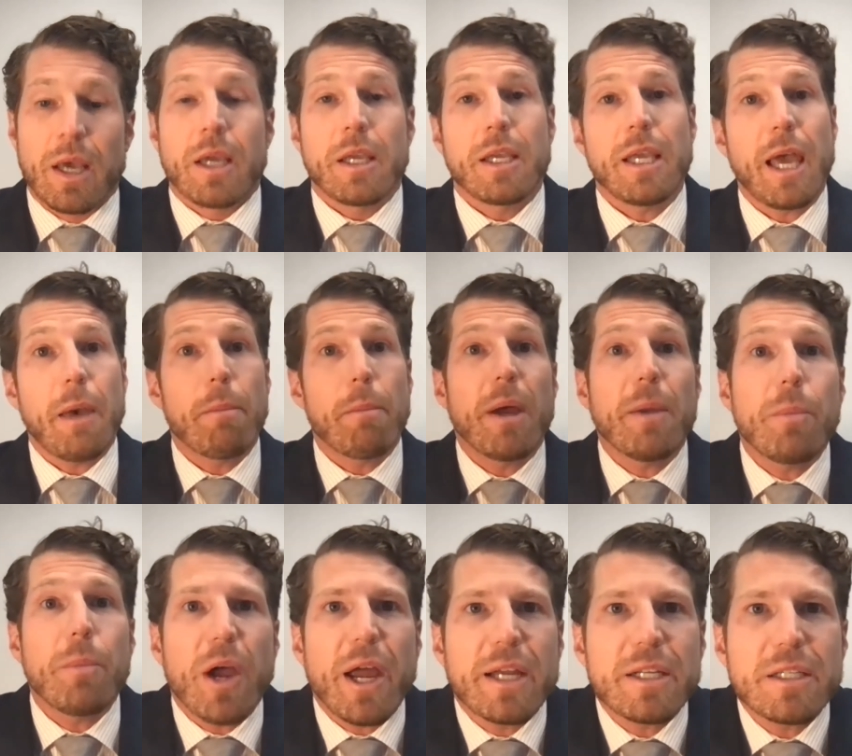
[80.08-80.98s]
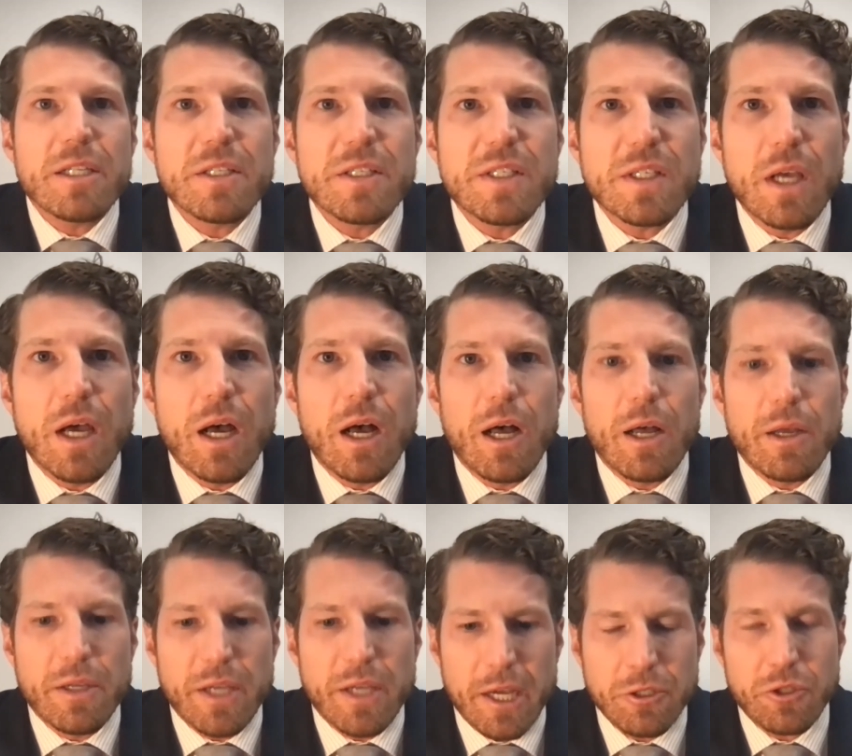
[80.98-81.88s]
Yeah, my practice uh,
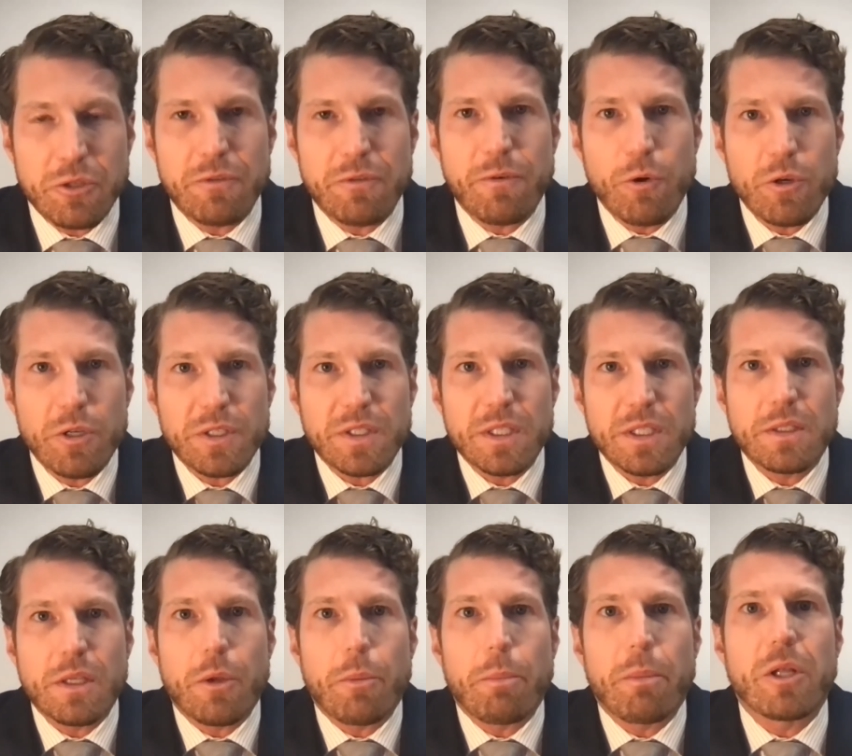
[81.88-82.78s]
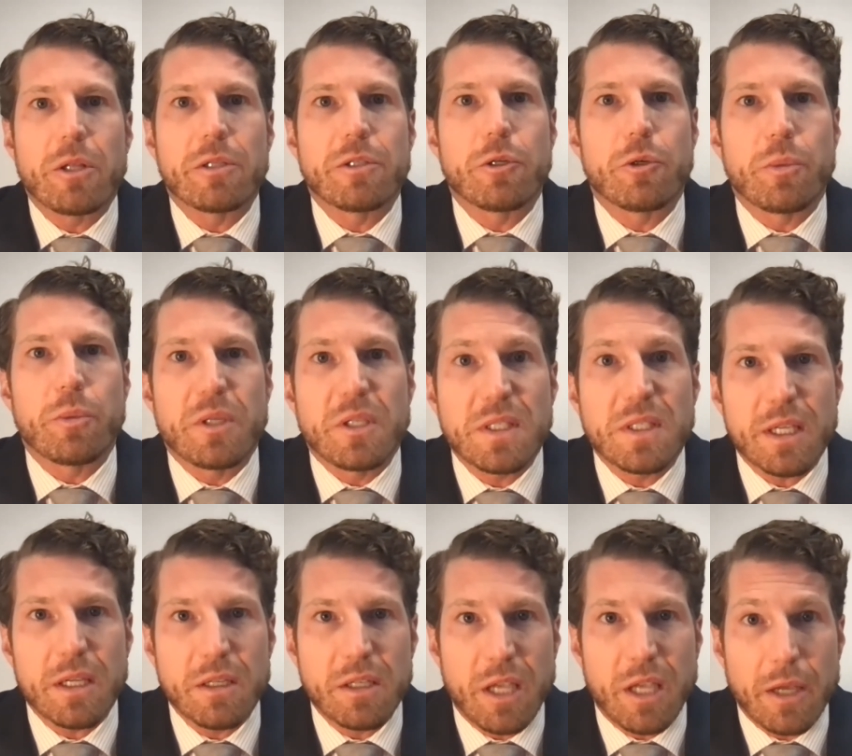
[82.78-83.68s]
actually focuses on melanoma and
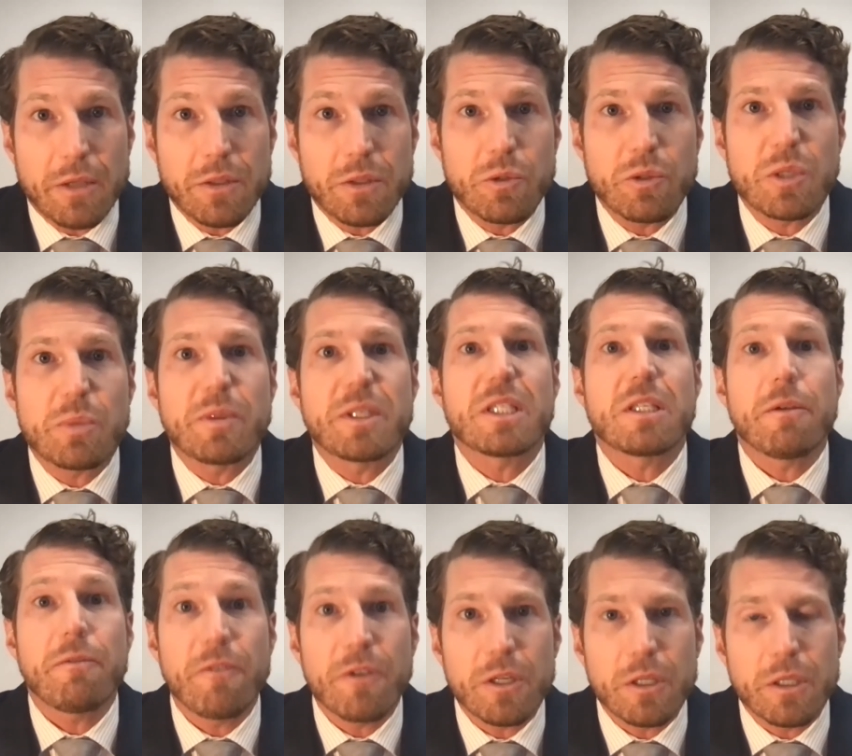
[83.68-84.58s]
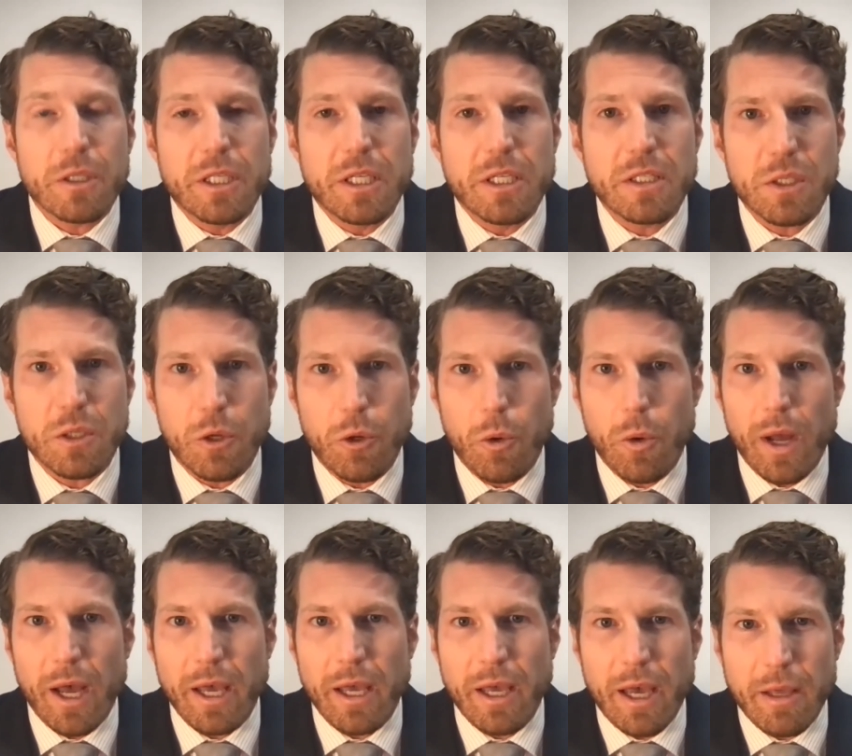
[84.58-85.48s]
skin cancer specifically, so
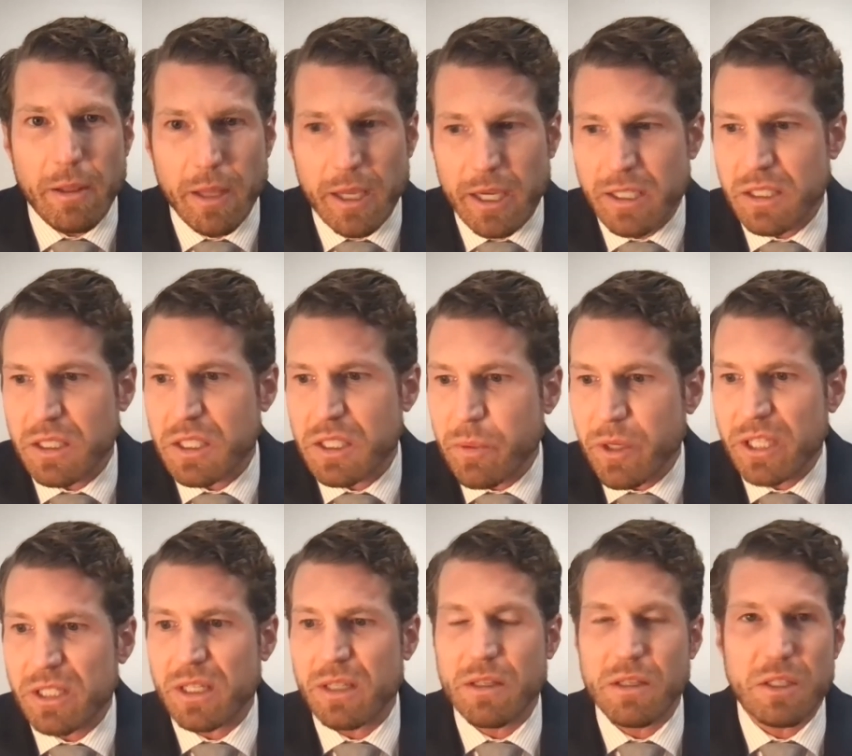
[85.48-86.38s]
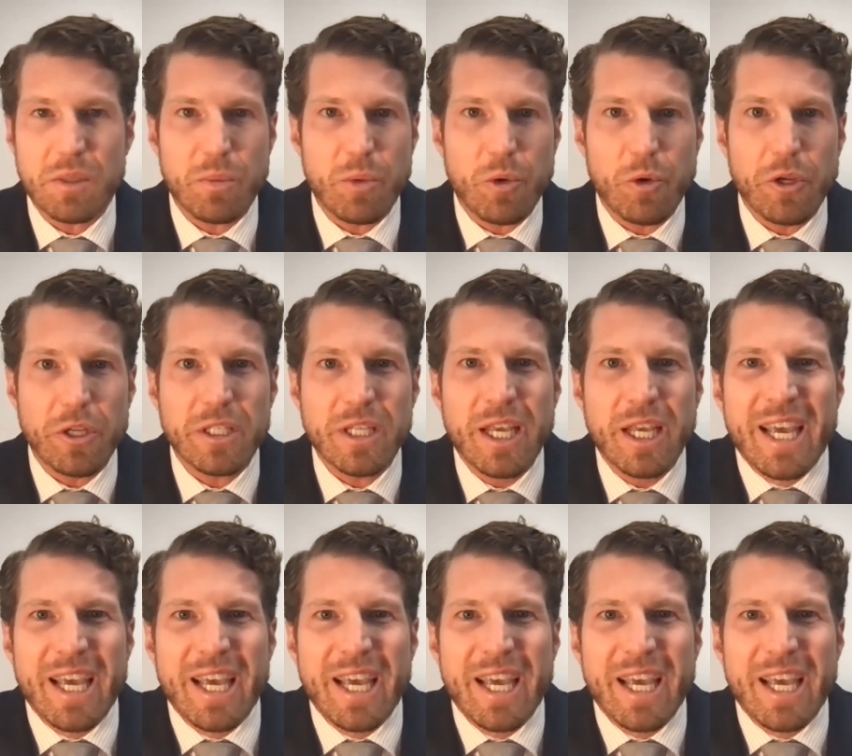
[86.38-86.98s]
I, I like to speak to this point.